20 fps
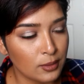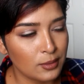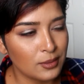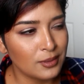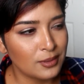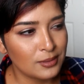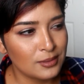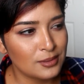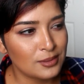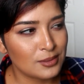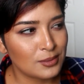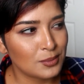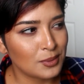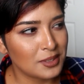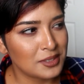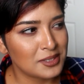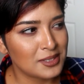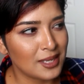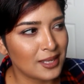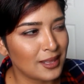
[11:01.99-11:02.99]
i just
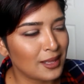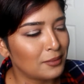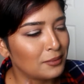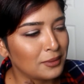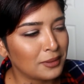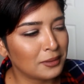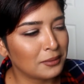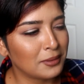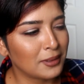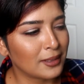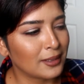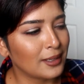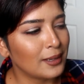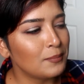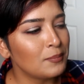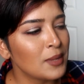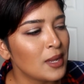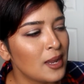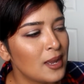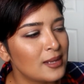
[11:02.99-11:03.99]
want to say that really
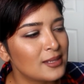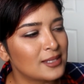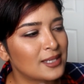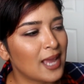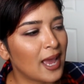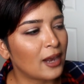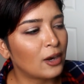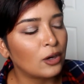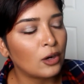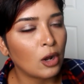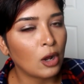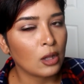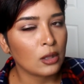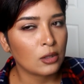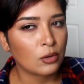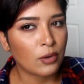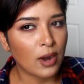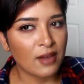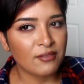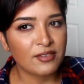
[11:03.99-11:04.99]
quickly scattered
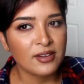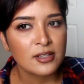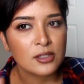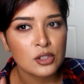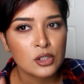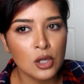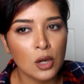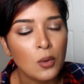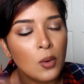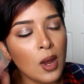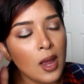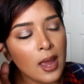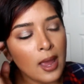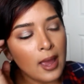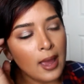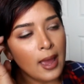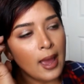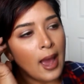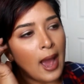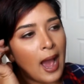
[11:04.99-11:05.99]
holographic so
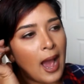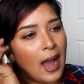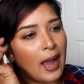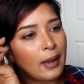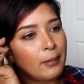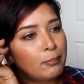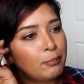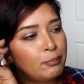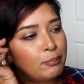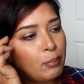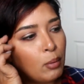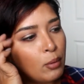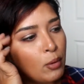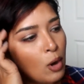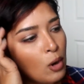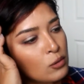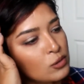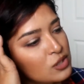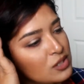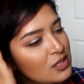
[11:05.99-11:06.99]
i
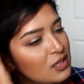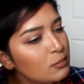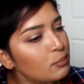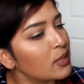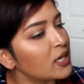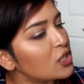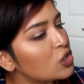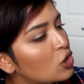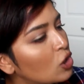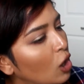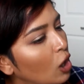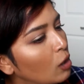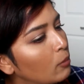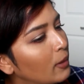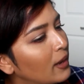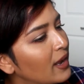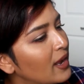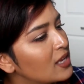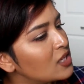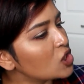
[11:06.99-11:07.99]
posted a picture on
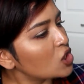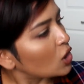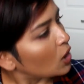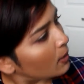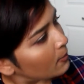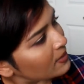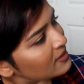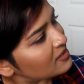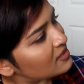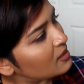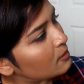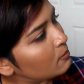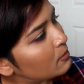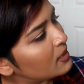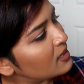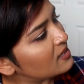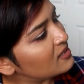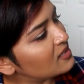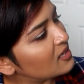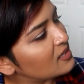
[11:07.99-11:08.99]
my Instagram and
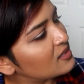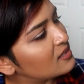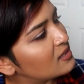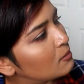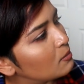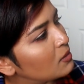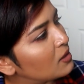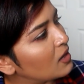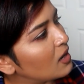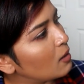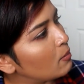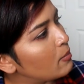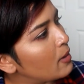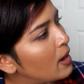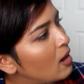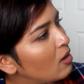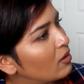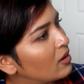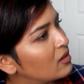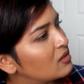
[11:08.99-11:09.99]
somebody said something
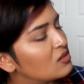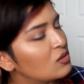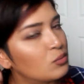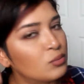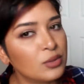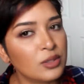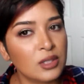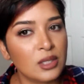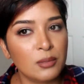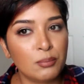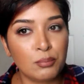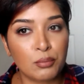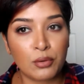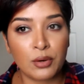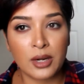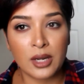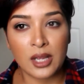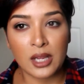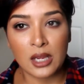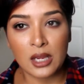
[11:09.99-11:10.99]
about it's a really
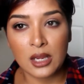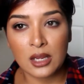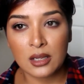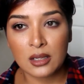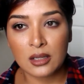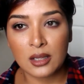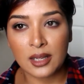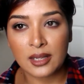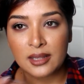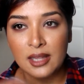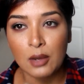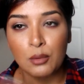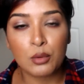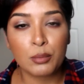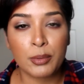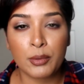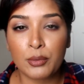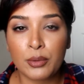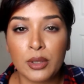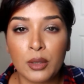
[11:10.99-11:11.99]
pretty, like that would
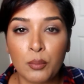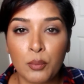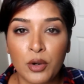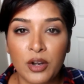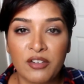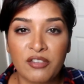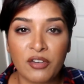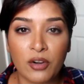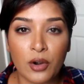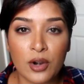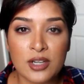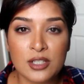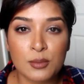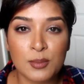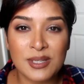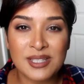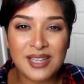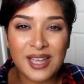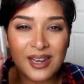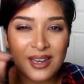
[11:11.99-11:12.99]
be really pretty for
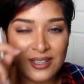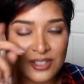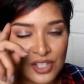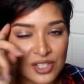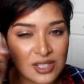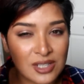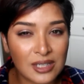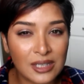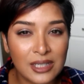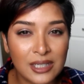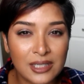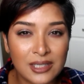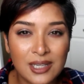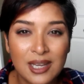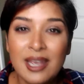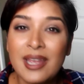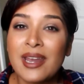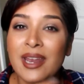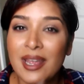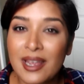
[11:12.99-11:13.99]
Christmas and it just clicked.
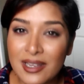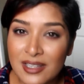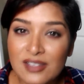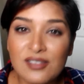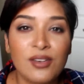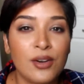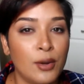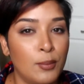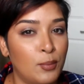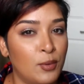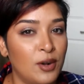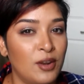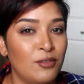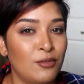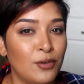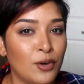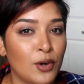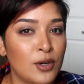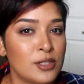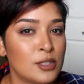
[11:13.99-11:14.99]
It is very pretty
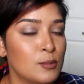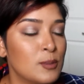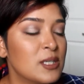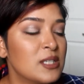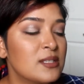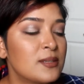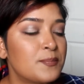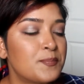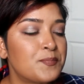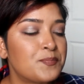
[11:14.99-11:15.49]
for Christmas.